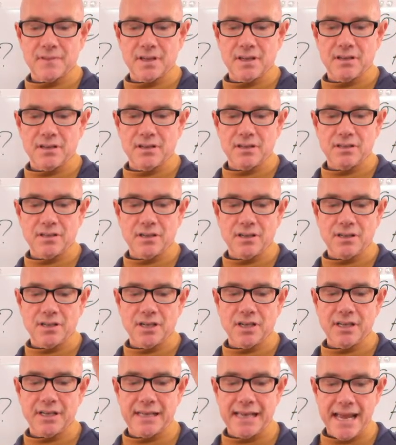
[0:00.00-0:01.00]
good, good,
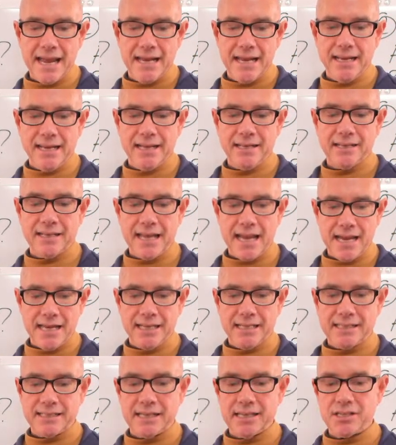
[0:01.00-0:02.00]
good, Katie.
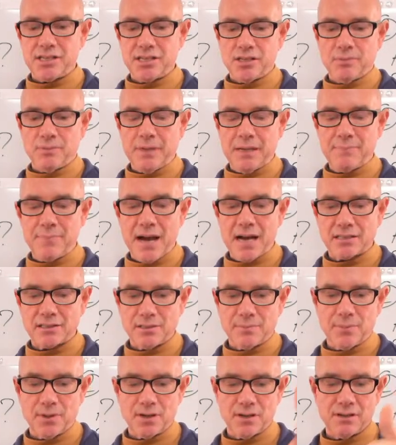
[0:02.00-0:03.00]
Katie says she'll be back
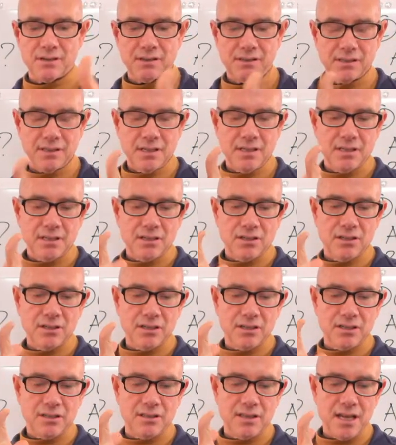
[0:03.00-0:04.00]
tomorrow.
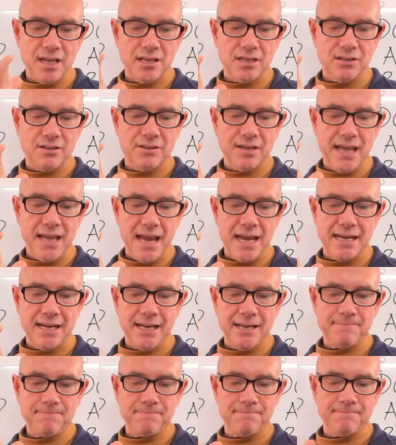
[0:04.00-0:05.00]
Good, thank you,
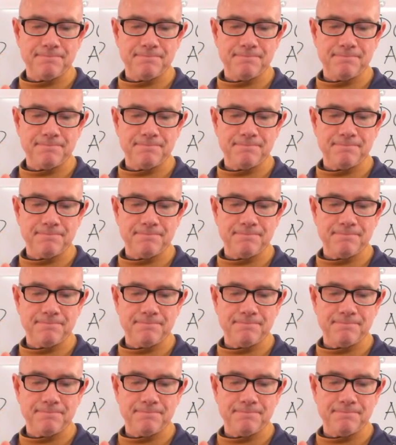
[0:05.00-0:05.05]
Katie.